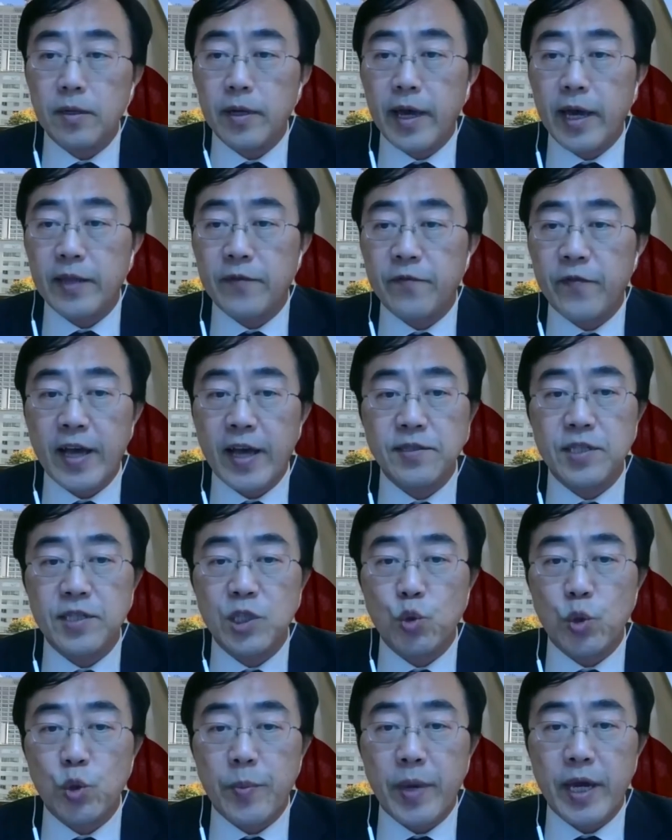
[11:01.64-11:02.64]
advances
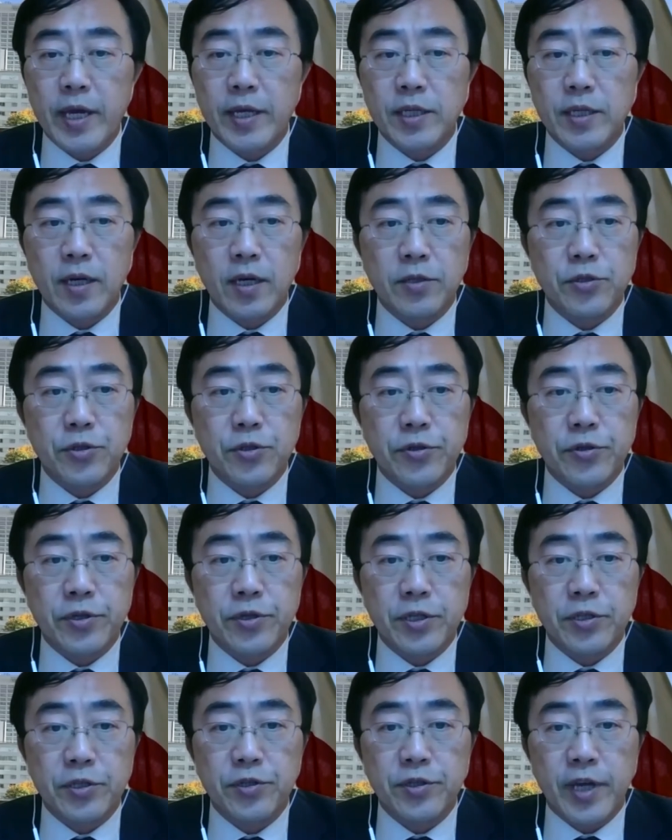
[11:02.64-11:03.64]
we made under the
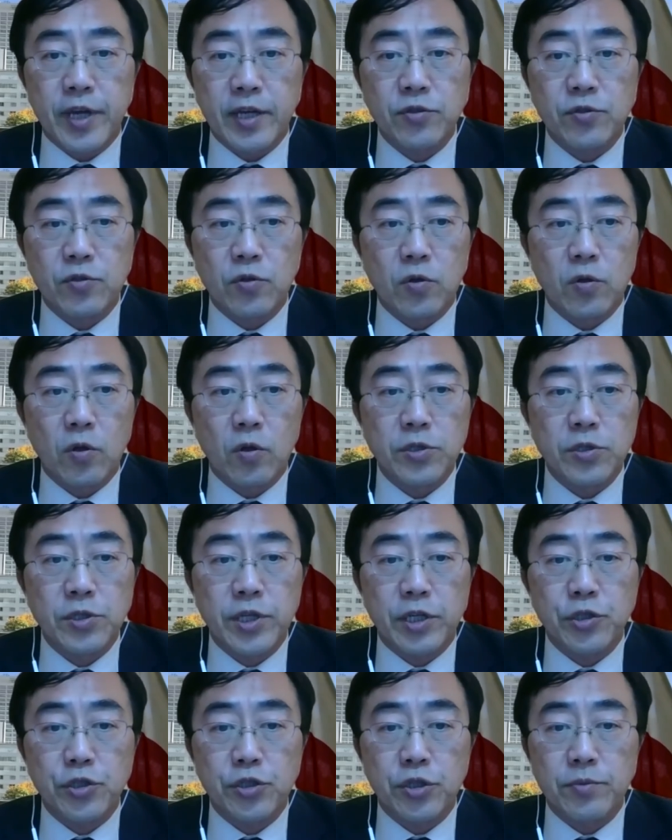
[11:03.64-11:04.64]
international law
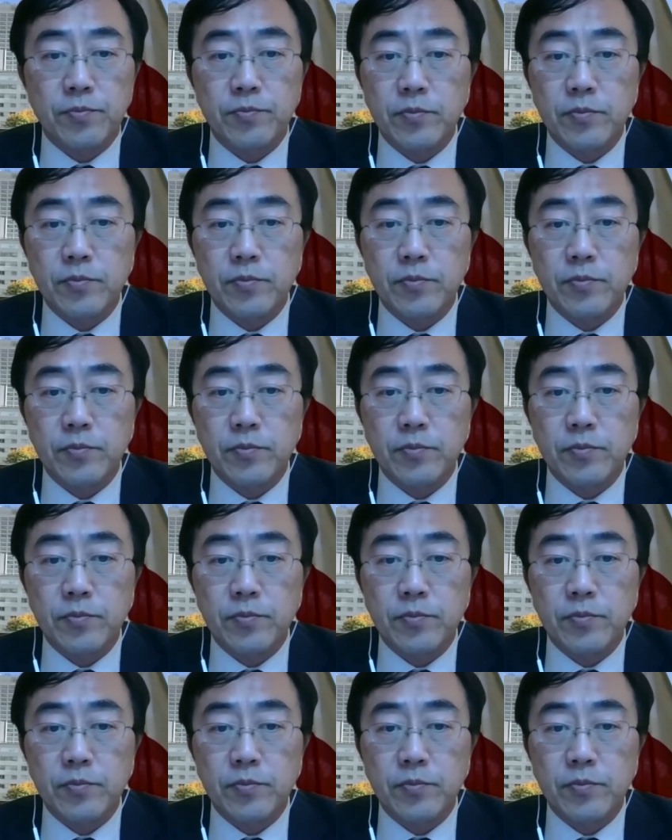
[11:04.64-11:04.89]
section.